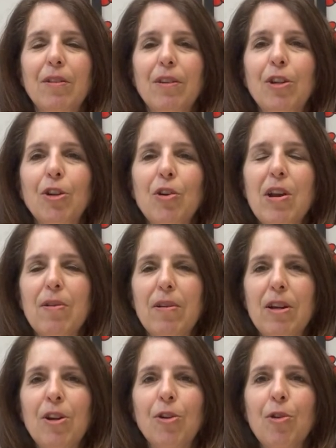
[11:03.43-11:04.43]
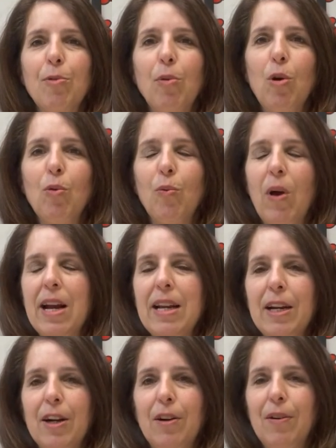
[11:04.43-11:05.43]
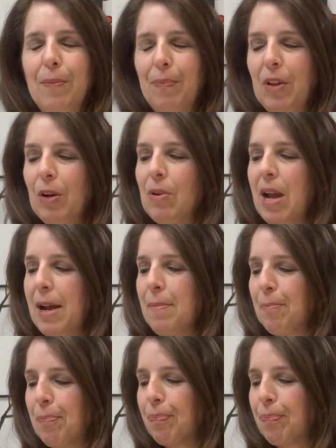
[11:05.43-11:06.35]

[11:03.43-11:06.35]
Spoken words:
your throat right here, okay?